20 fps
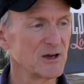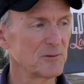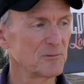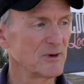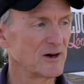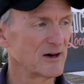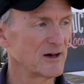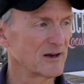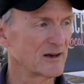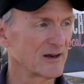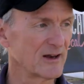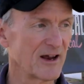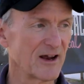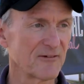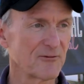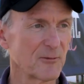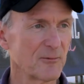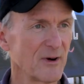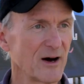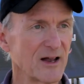But
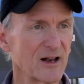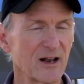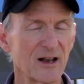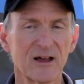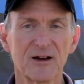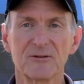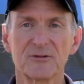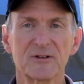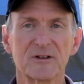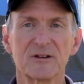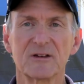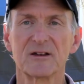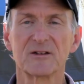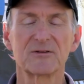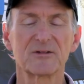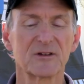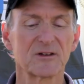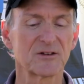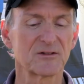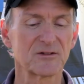everybody loves it.
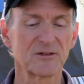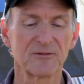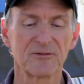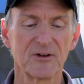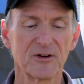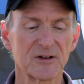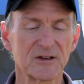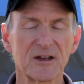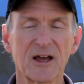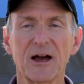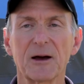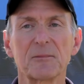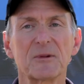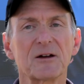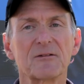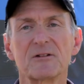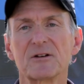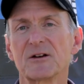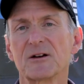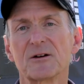It's a fun time
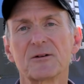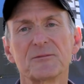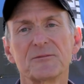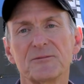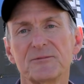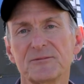every year.